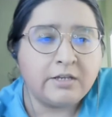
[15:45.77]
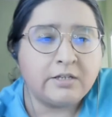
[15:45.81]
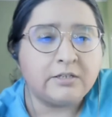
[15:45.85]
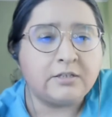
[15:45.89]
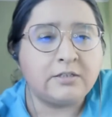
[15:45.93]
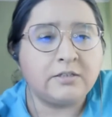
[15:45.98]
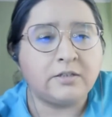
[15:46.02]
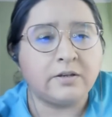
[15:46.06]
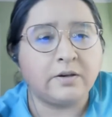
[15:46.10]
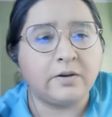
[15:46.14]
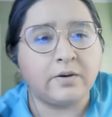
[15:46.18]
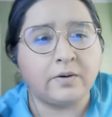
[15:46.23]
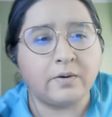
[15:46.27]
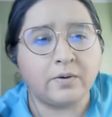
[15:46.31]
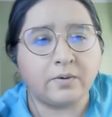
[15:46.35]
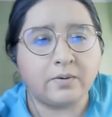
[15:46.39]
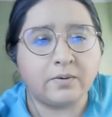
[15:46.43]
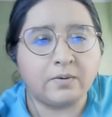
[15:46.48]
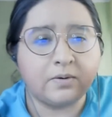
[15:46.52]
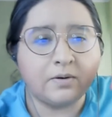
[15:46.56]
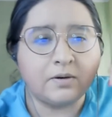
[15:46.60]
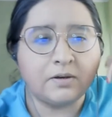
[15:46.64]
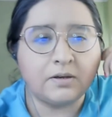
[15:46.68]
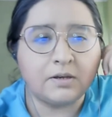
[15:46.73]

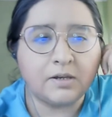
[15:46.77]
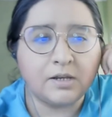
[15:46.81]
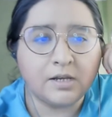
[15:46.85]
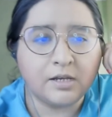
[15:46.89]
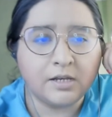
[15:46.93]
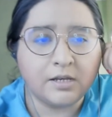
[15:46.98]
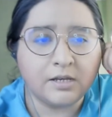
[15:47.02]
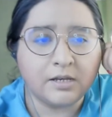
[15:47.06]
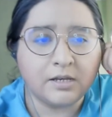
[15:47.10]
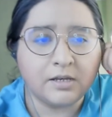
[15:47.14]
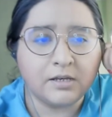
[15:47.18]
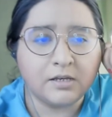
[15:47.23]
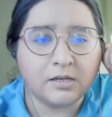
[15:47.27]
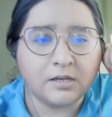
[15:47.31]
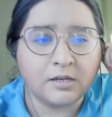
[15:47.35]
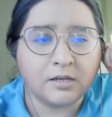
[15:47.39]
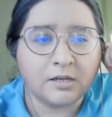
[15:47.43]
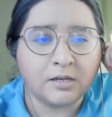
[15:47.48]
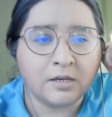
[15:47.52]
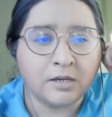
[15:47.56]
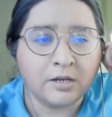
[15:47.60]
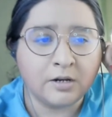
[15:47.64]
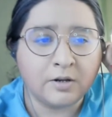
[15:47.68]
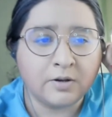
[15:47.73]
So
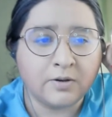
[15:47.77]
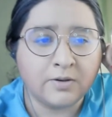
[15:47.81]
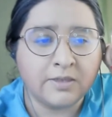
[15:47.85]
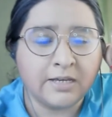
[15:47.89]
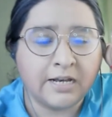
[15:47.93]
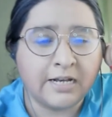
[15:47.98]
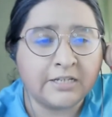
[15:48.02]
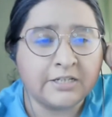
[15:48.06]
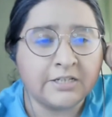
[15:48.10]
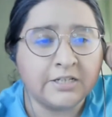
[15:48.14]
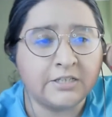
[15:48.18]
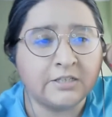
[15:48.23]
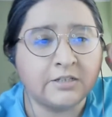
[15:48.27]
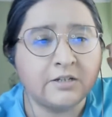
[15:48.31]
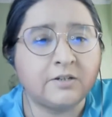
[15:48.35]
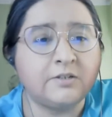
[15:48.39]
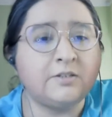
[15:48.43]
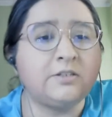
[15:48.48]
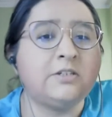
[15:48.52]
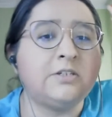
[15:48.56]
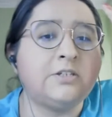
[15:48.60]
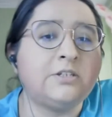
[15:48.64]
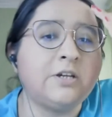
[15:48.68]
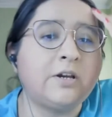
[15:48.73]
that just
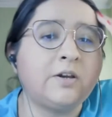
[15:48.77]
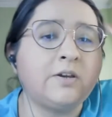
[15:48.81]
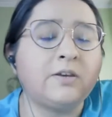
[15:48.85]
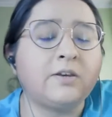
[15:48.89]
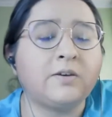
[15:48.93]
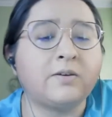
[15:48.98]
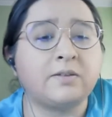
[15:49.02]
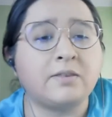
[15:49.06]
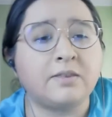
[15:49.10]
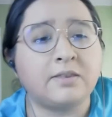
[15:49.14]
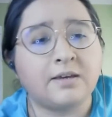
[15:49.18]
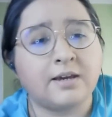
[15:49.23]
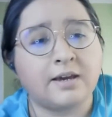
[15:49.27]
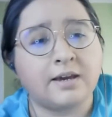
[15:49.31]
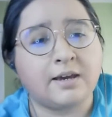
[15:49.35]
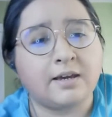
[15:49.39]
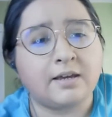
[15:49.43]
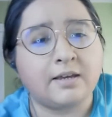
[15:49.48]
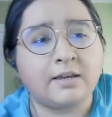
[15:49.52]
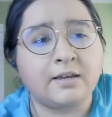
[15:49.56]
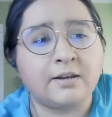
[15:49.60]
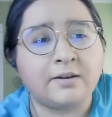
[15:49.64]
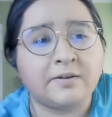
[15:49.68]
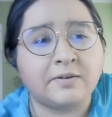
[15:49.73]
goes to show you
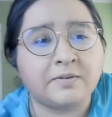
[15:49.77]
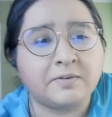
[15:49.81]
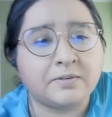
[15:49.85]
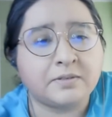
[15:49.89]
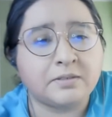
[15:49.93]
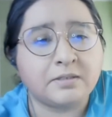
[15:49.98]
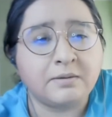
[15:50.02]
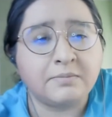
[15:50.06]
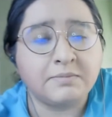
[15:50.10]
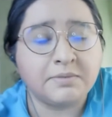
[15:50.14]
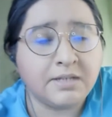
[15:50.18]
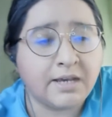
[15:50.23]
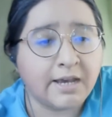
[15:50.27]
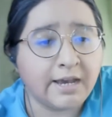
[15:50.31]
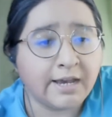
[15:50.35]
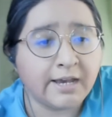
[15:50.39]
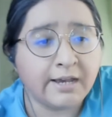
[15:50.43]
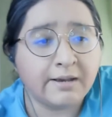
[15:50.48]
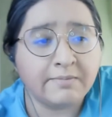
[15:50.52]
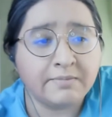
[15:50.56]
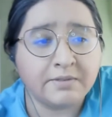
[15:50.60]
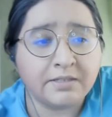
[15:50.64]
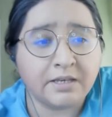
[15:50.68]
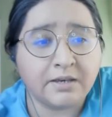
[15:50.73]
that
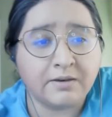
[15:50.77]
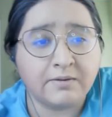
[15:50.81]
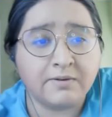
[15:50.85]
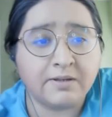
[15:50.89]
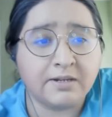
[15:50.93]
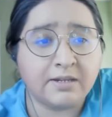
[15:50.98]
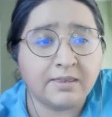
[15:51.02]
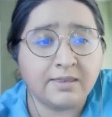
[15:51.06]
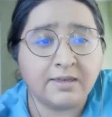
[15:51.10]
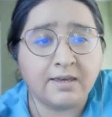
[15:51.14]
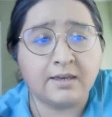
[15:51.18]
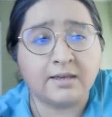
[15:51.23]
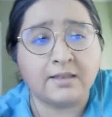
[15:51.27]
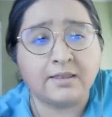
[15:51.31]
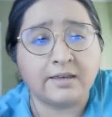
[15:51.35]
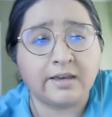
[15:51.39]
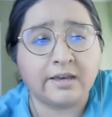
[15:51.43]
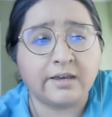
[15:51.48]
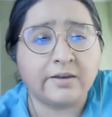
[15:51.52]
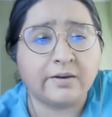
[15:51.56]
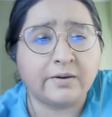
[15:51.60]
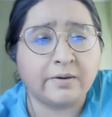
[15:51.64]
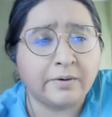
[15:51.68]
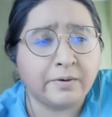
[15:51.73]
sometimes you would think
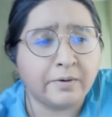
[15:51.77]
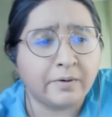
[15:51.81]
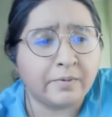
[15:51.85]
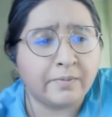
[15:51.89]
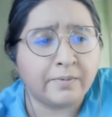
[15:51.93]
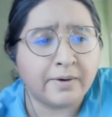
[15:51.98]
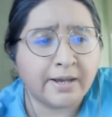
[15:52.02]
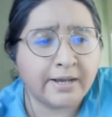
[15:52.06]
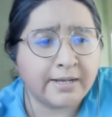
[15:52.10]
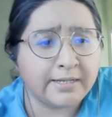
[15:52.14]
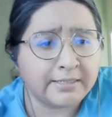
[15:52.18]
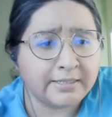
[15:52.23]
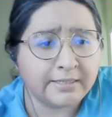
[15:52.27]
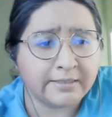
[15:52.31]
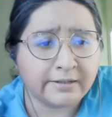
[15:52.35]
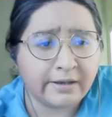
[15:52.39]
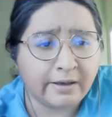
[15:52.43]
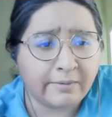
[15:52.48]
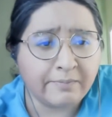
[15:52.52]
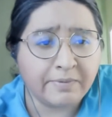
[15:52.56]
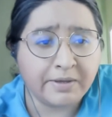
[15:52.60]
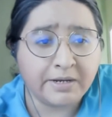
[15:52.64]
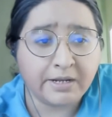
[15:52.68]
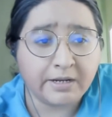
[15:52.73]
like, oh, why is this
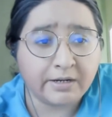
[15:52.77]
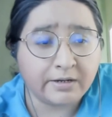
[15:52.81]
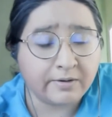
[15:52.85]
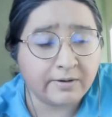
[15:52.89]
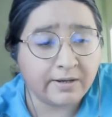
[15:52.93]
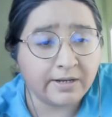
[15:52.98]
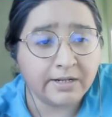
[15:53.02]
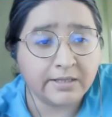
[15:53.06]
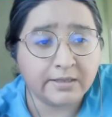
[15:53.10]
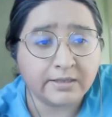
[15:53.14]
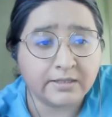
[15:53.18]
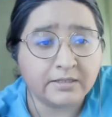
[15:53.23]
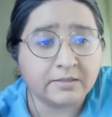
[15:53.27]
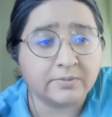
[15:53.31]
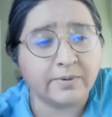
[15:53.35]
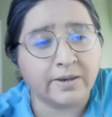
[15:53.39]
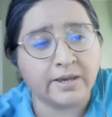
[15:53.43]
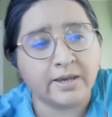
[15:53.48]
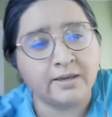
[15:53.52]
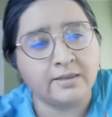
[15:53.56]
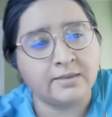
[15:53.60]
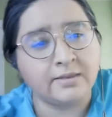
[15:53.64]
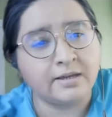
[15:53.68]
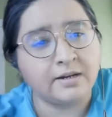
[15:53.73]
company doing it this
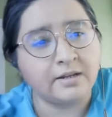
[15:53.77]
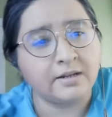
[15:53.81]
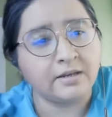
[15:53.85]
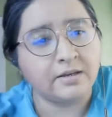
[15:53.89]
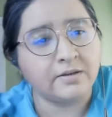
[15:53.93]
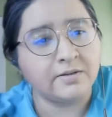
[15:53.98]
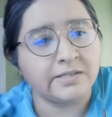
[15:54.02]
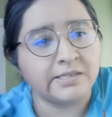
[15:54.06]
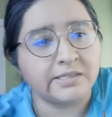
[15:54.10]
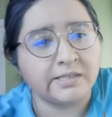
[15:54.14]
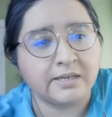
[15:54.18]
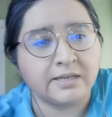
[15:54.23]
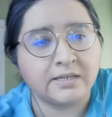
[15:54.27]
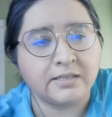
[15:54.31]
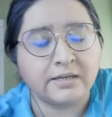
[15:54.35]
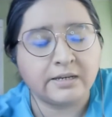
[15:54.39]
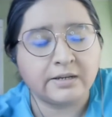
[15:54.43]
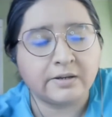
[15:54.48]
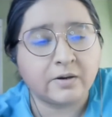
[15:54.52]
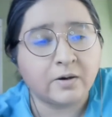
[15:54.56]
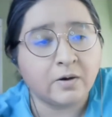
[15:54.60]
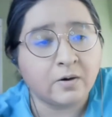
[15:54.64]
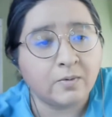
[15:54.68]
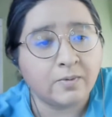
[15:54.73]
way, and then you see
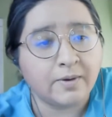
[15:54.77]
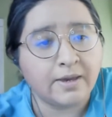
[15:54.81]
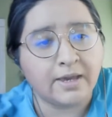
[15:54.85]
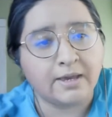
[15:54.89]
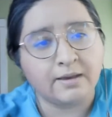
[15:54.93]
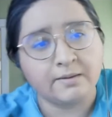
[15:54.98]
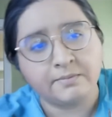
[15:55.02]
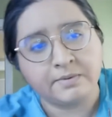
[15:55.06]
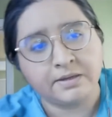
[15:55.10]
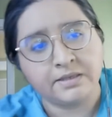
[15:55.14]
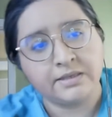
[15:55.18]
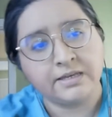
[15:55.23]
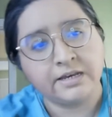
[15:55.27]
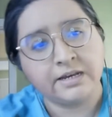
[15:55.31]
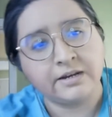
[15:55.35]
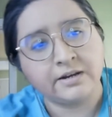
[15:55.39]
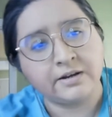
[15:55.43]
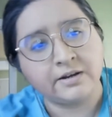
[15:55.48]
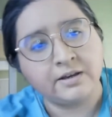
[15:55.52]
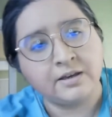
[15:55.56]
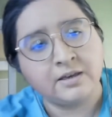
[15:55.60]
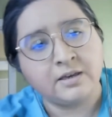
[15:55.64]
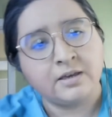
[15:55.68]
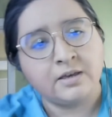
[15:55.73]
like, oh wait, but
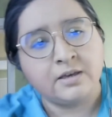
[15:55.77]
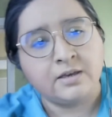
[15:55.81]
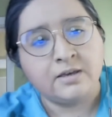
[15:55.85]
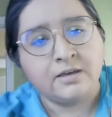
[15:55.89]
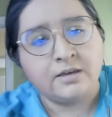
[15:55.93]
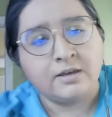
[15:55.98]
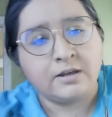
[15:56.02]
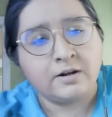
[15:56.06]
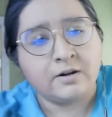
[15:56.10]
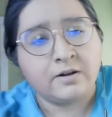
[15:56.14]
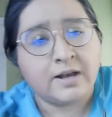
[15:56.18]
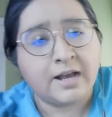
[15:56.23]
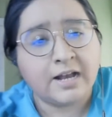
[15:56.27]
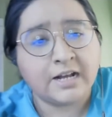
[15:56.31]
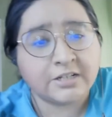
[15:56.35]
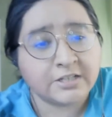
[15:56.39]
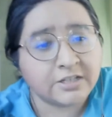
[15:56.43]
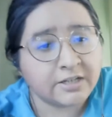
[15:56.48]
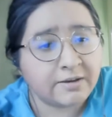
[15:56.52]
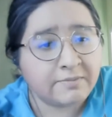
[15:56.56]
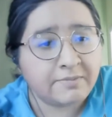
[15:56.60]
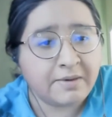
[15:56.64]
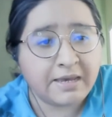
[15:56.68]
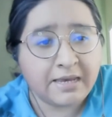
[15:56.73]
they're
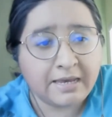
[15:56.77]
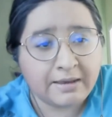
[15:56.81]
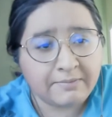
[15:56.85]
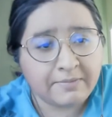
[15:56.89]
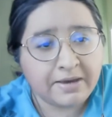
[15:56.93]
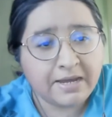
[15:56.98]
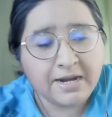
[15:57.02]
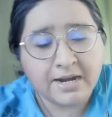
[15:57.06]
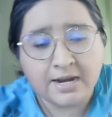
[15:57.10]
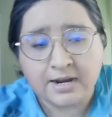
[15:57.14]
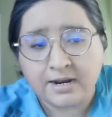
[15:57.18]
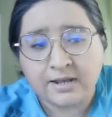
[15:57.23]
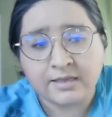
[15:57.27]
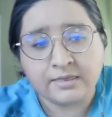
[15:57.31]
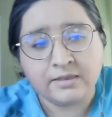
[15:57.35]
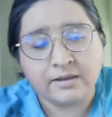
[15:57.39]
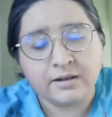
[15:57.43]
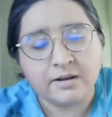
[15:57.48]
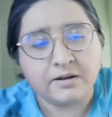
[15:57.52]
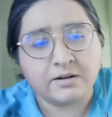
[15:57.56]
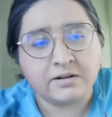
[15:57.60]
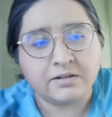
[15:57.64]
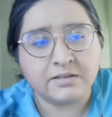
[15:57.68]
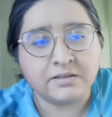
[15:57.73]
actually making money,
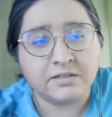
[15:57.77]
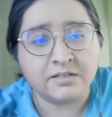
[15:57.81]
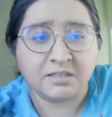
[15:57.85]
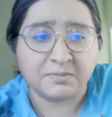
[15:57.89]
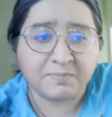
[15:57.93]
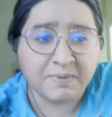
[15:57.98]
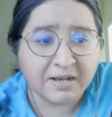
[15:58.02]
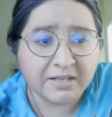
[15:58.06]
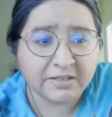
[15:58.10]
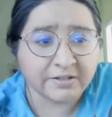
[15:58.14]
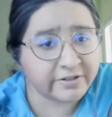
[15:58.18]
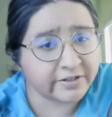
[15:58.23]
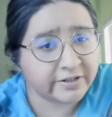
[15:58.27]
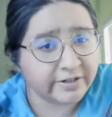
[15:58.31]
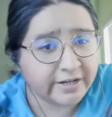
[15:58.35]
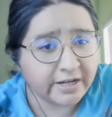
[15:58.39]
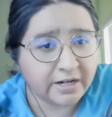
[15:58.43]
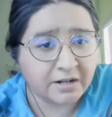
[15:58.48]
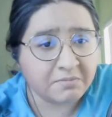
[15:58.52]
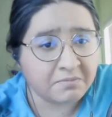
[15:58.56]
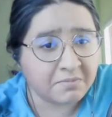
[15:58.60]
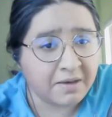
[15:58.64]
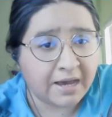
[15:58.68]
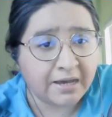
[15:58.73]
and the sponsors are
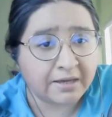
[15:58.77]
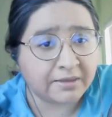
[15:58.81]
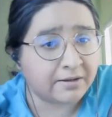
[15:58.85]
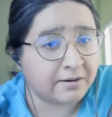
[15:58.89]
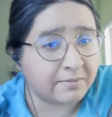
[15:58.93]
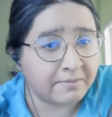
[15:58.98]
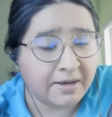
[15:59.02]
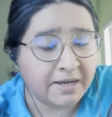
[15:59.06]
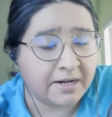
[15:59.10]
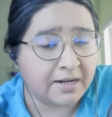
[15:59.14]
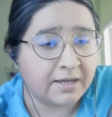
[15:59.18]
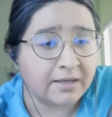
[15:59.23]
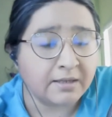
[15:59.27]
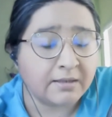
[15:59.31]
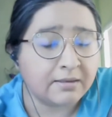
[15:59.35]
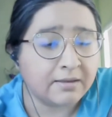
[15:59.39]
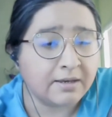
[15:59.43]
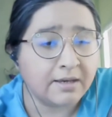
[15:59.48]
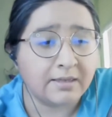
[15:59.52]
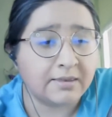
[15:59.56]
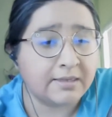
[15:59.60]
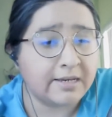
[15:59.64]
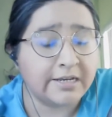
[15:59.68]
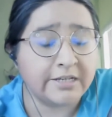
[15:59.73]
getting back their money,
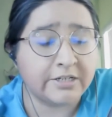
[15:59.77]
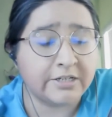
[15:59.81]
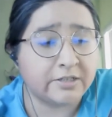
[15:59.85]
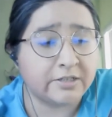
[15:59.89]
like they